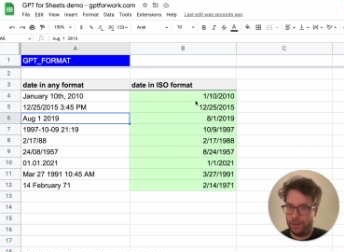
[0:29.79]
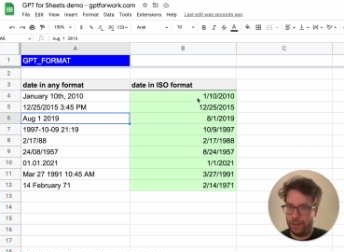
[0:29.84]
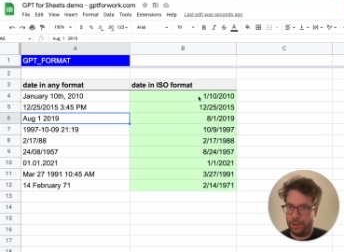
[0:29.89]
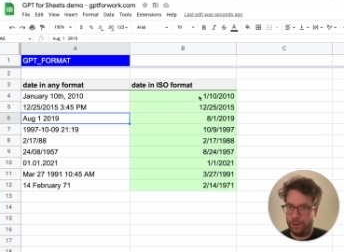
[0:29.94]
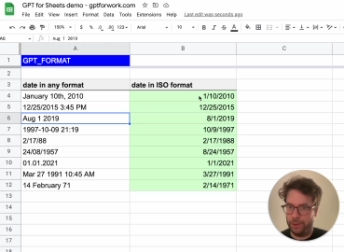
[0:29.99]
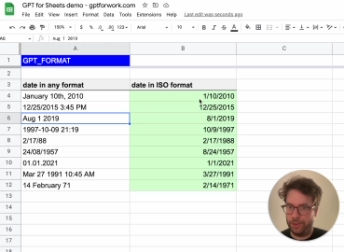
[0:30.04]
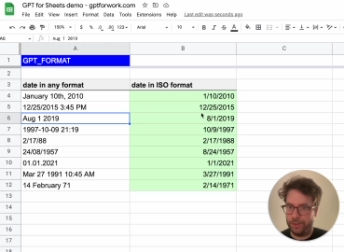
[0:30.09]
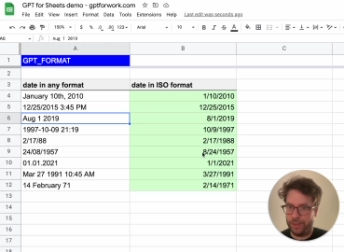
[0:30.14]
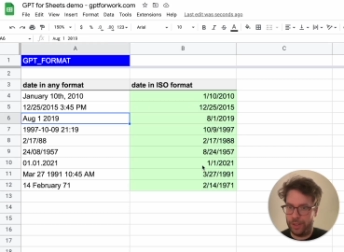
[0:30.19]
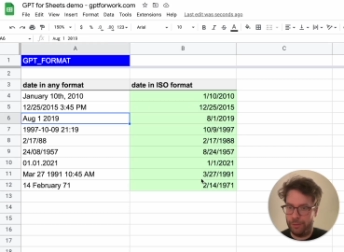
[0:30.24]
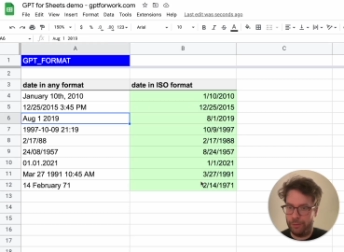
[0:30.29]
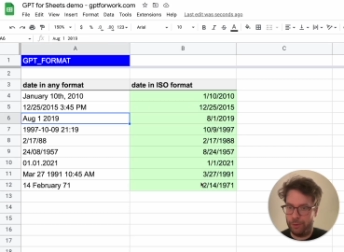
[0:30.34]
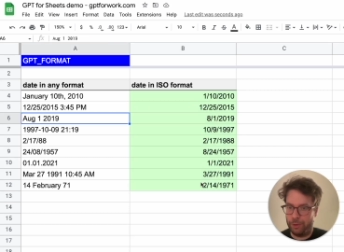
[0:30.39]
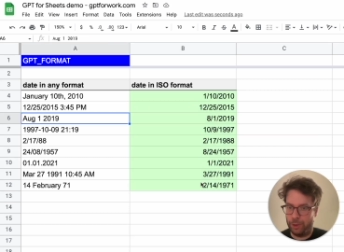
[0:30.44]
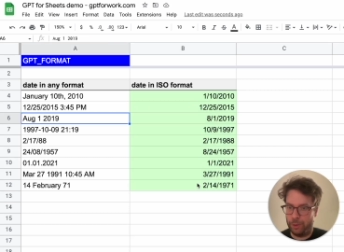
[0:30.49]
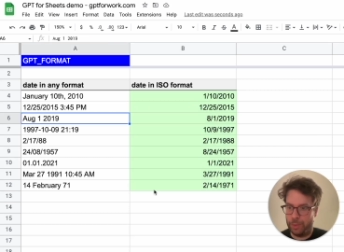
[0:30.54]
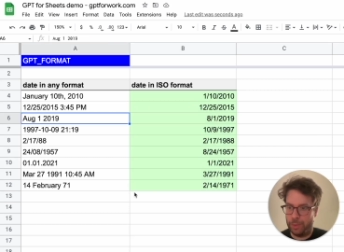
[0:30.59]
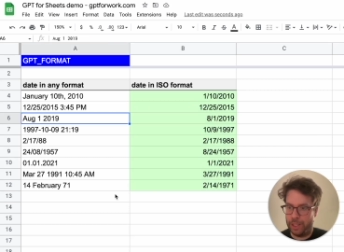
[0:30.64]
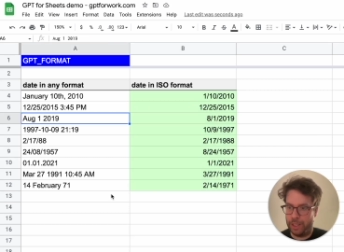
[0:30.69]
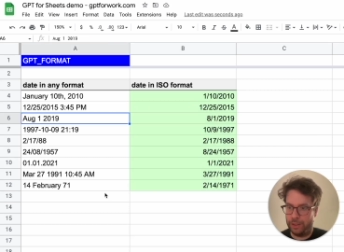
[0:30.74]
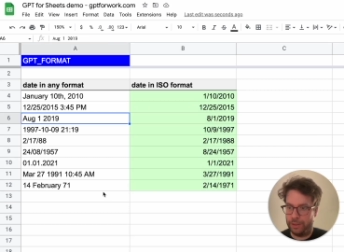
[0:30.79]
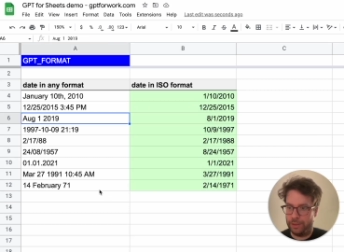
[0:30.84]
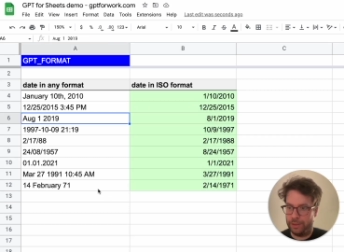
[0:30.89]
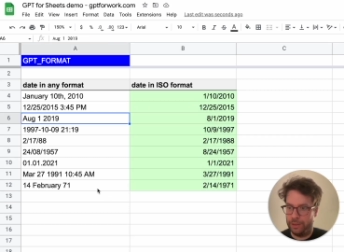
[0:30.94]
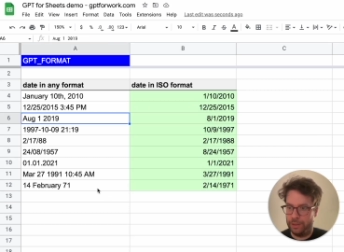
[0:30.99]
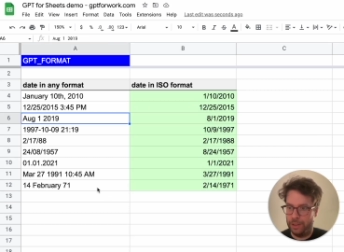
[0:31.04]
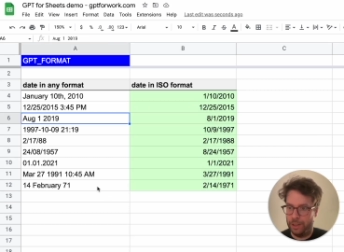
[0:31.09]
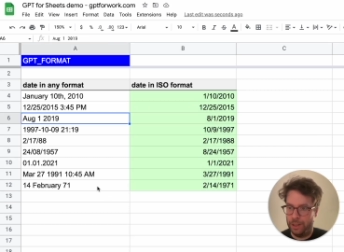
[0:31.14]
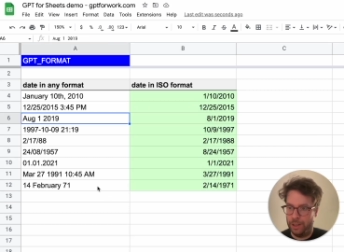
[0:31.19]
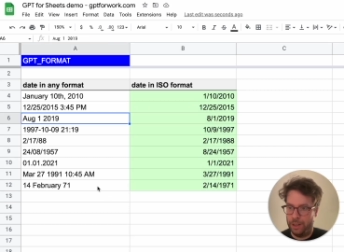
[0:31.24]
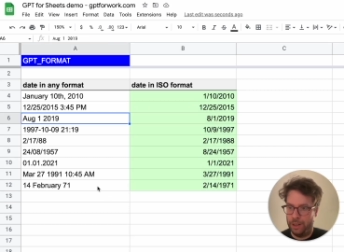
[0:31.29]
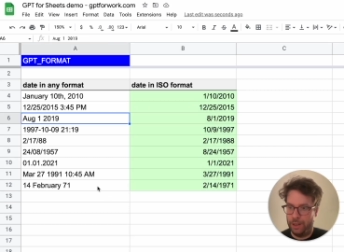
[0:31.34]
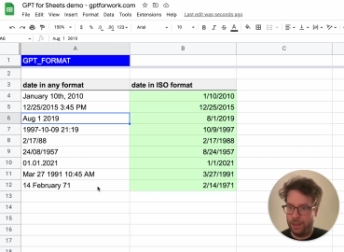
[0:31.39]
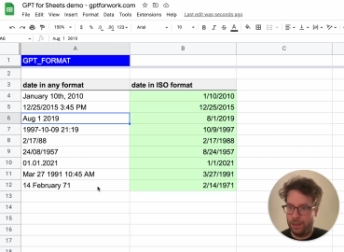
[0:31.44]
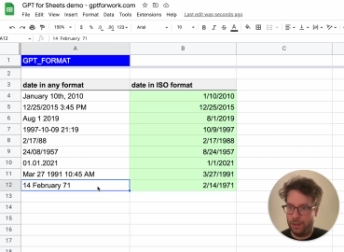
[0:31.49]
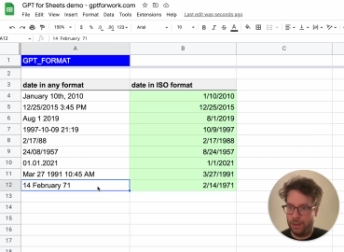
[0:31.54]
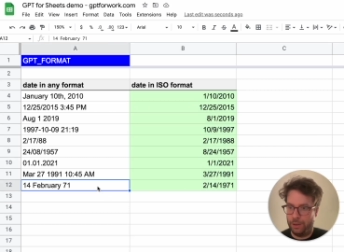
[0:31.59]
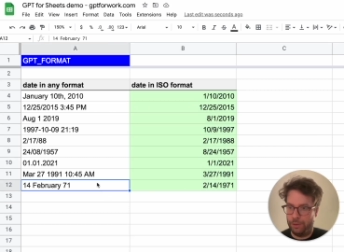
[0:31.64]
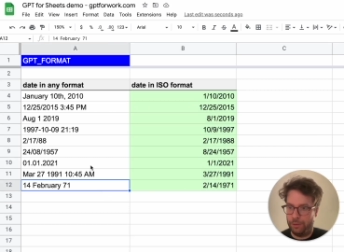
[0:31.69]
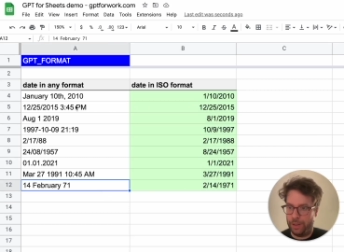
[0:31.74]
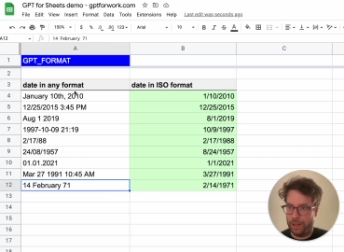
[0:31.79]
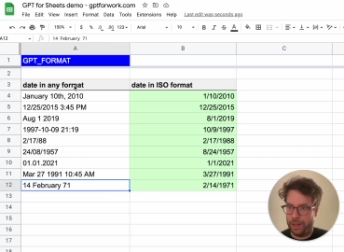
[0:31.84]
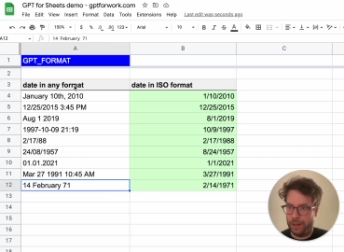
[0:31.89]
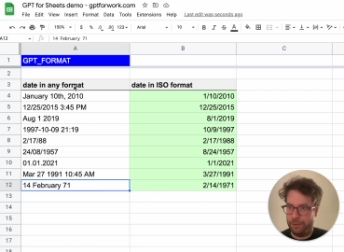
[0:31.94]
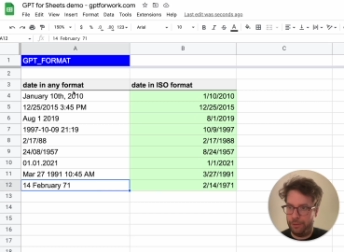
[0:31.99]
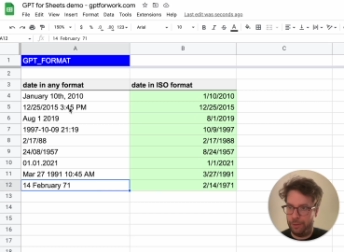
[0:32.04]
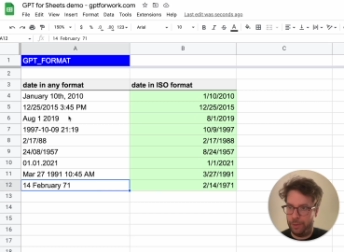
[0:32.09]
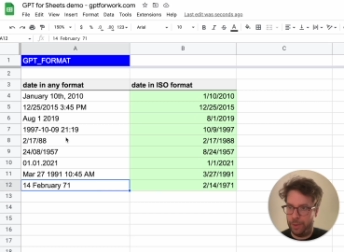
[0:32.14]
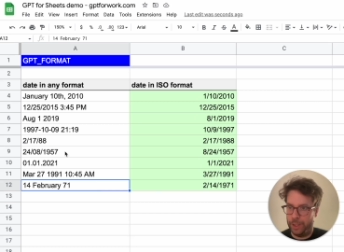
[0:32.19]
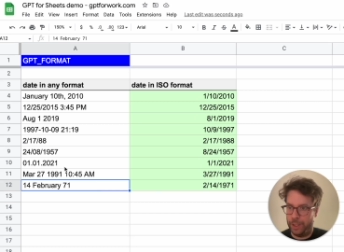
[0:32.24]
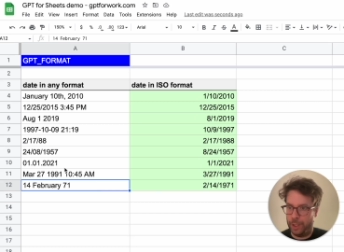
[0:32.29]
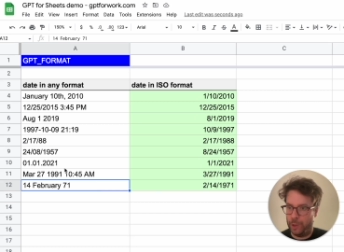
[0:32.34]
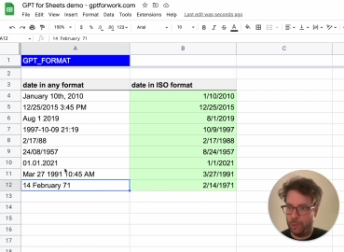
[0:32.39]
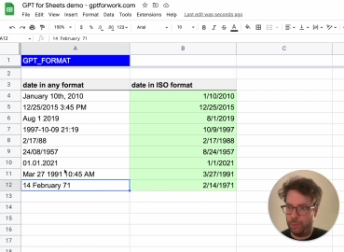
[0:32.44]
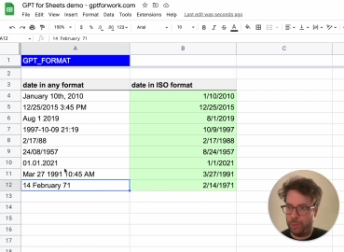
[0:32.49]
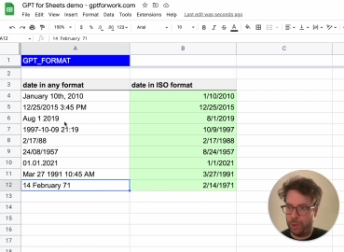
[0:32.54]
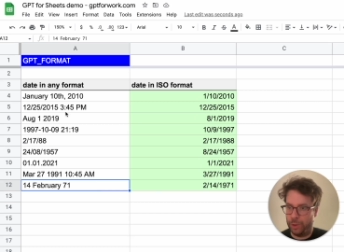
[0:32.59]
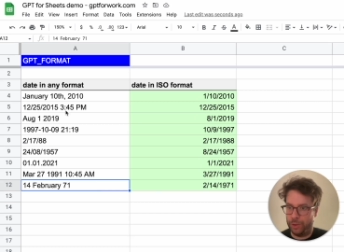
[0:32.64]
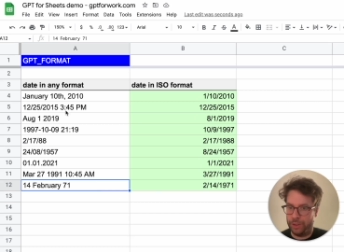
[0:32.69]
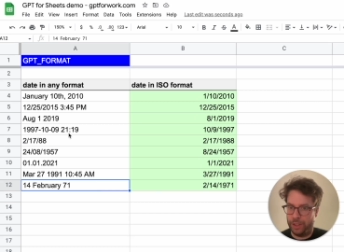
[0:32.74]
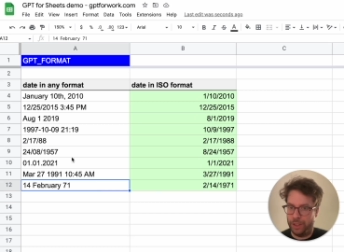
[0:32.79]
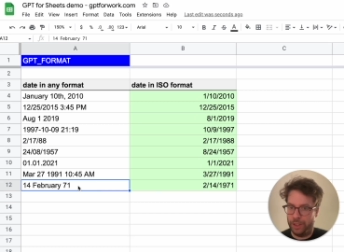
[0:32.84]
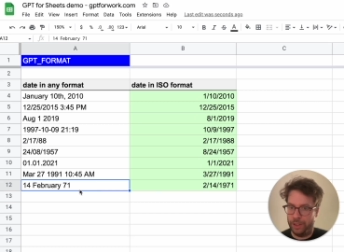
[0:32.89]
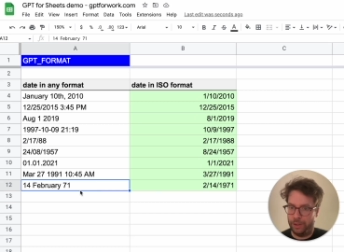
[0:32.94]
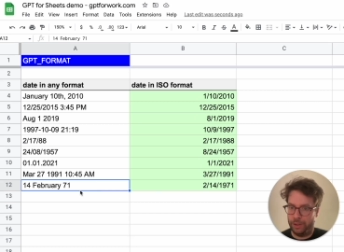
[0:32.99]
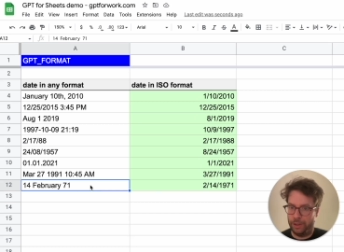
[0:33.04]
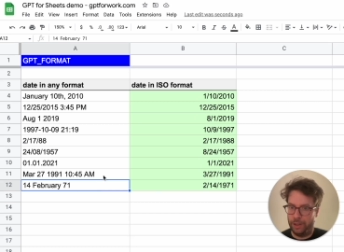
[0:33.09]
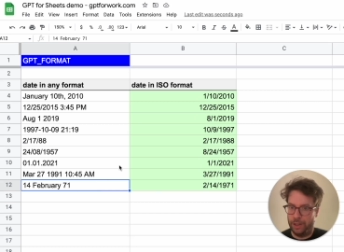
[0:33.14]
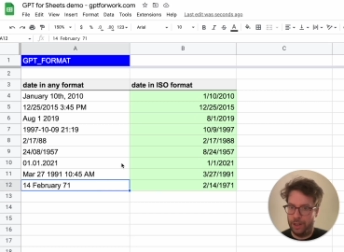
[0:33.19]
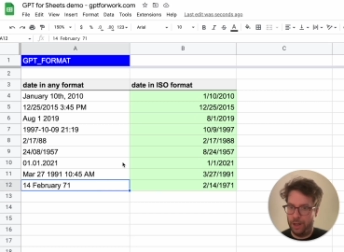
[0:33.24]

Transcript: in the same format of every input here.